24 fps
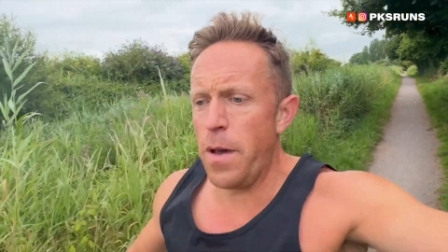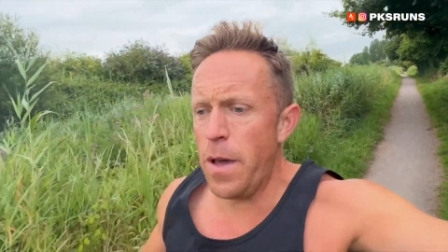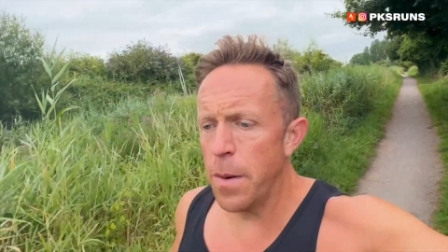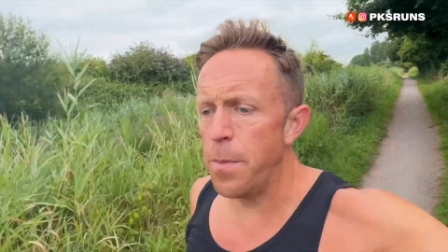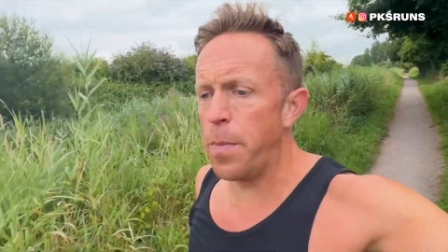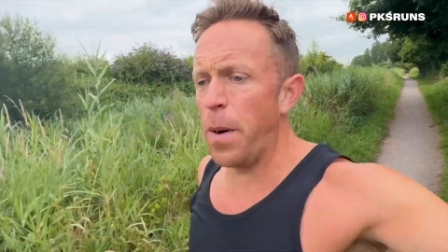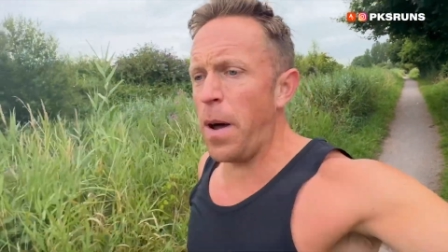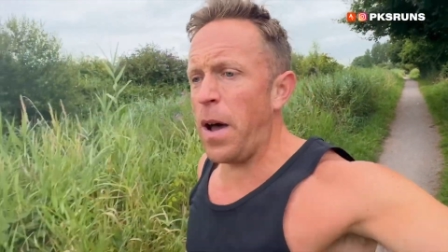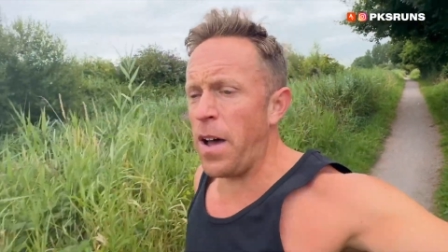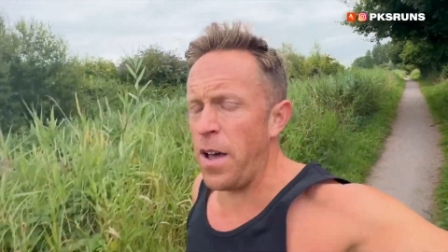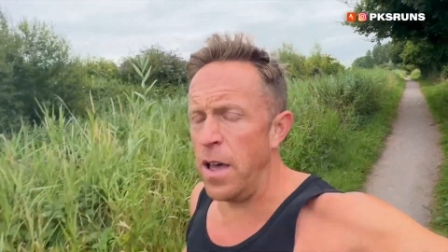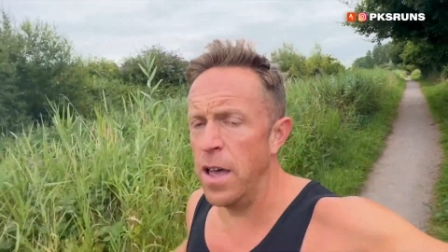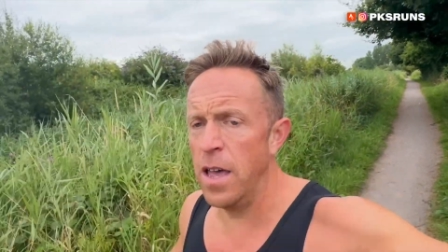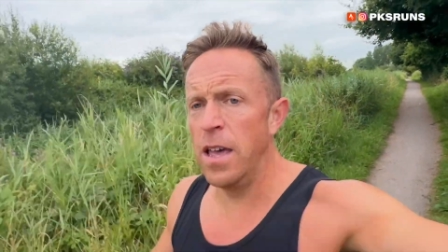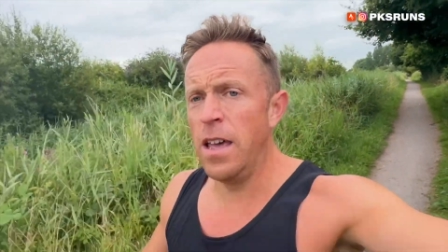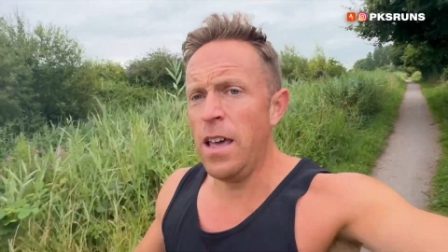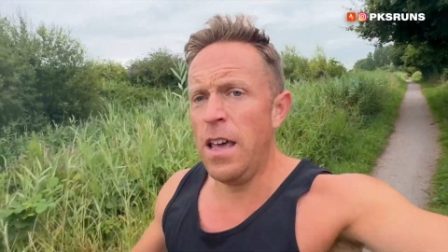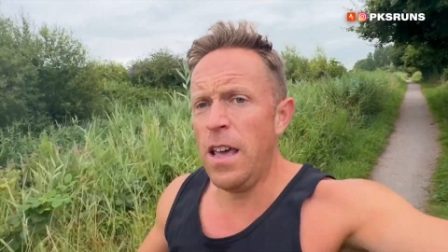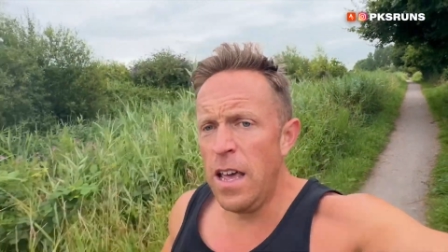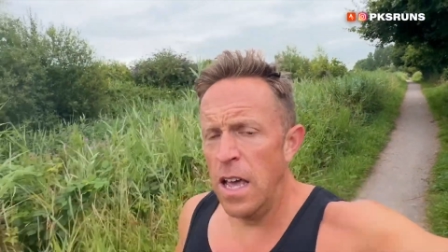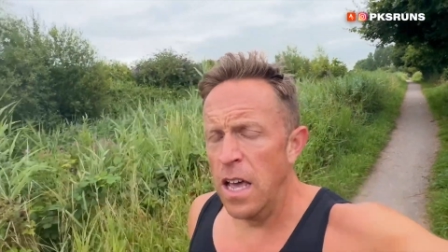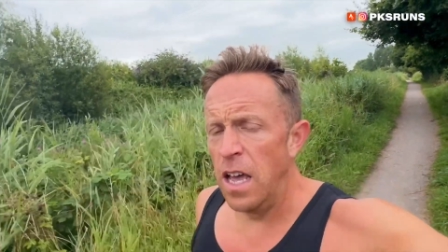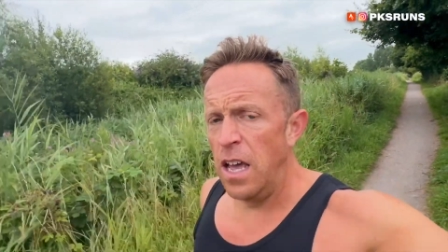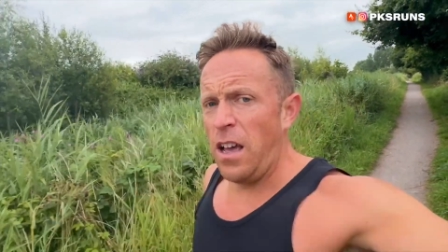but
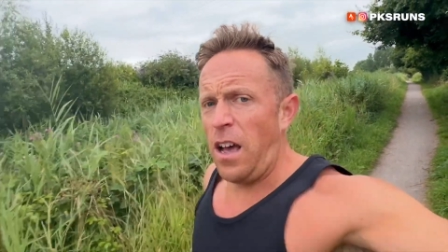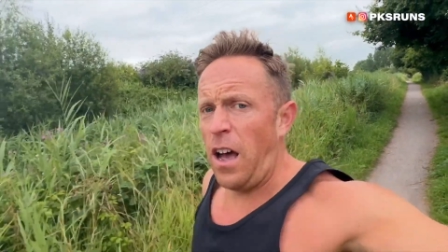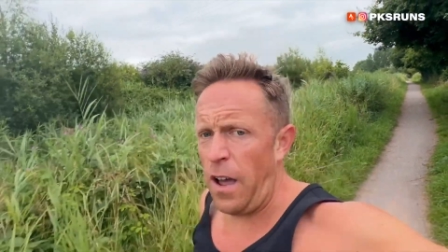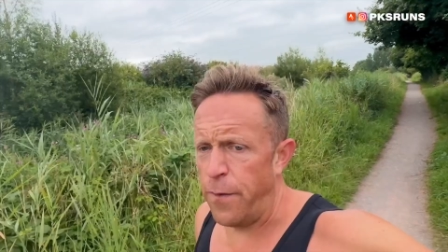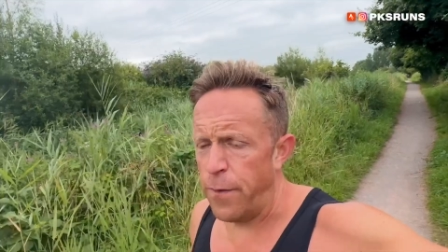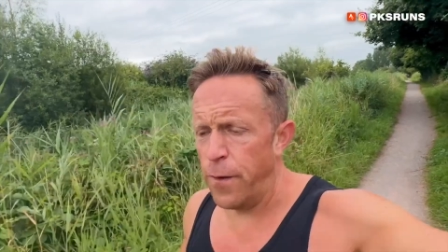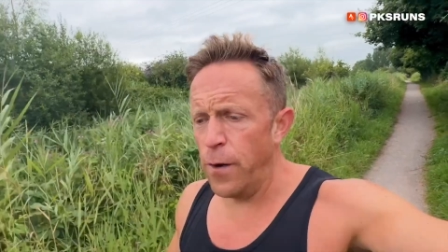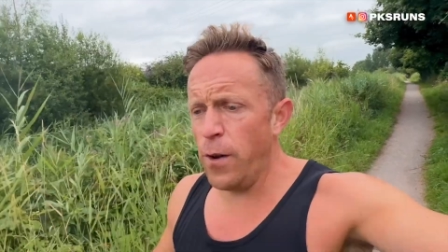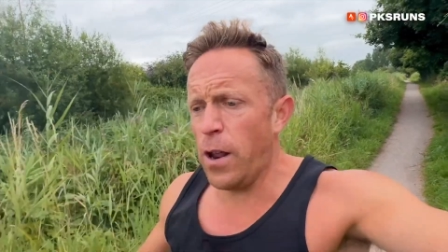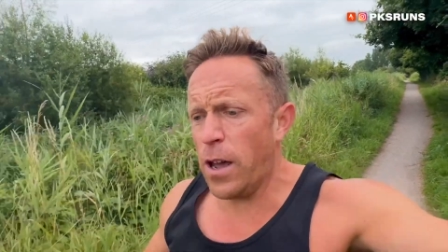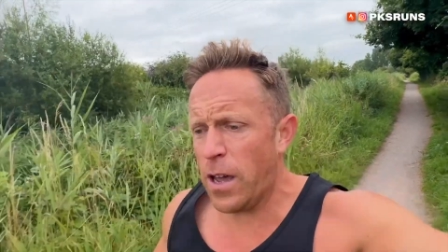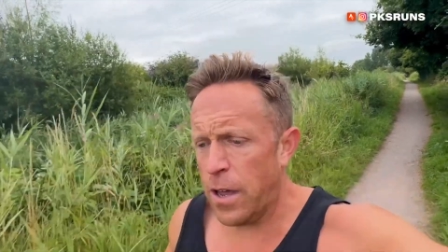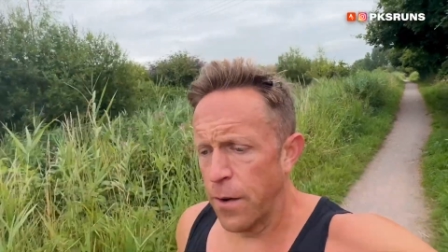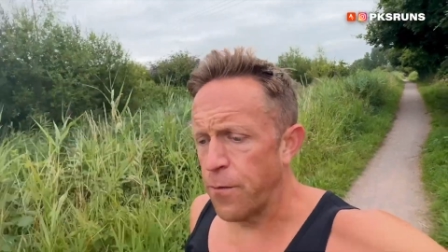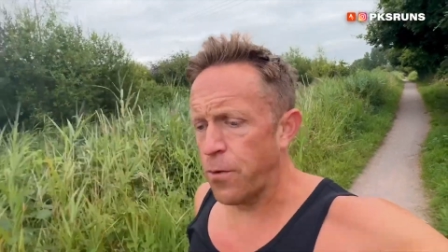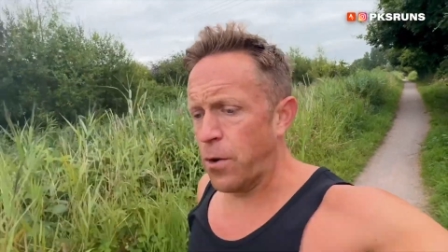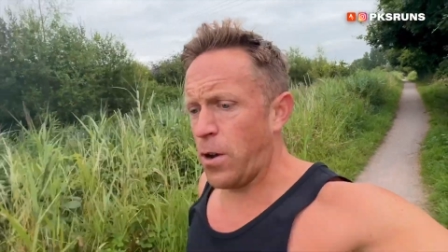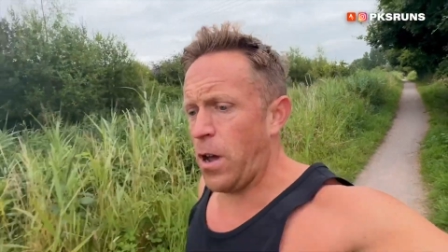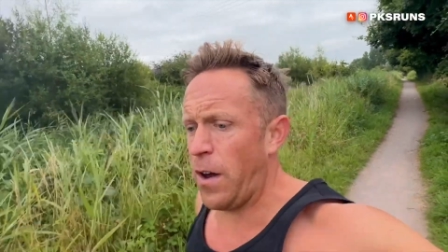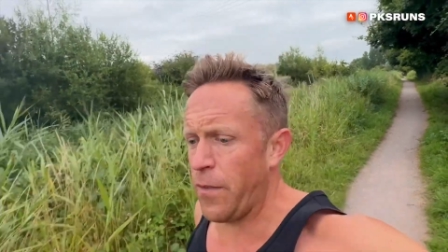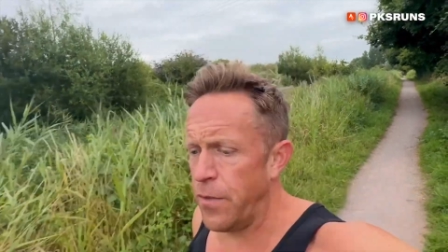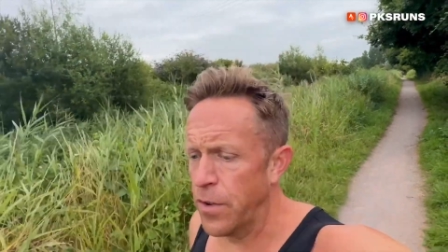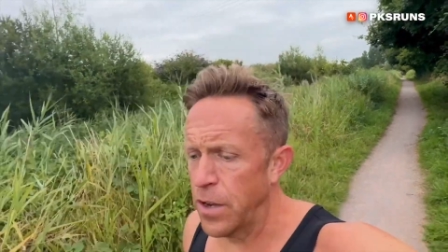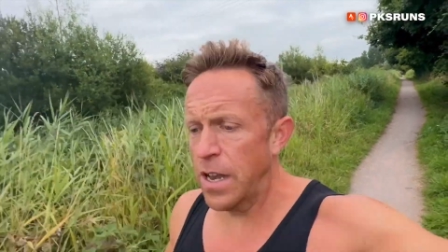I feel like I've
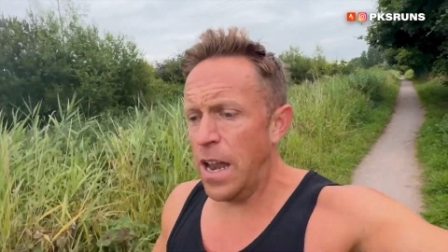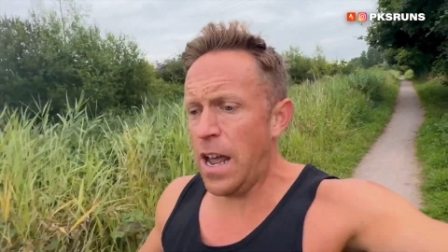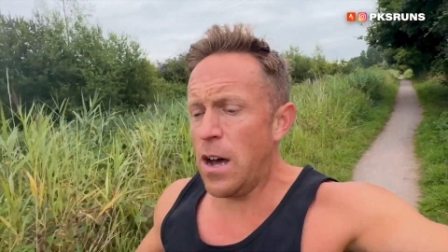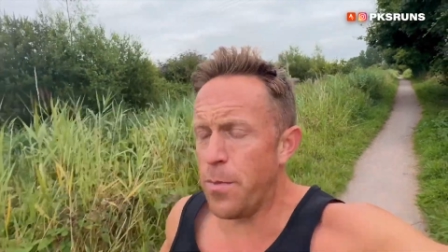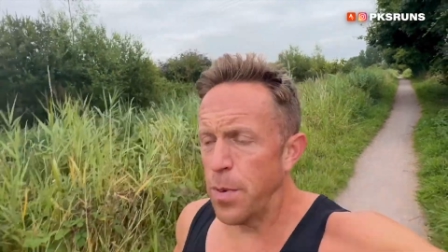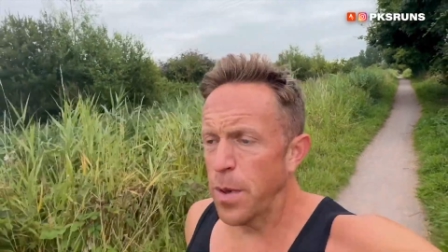recovered now.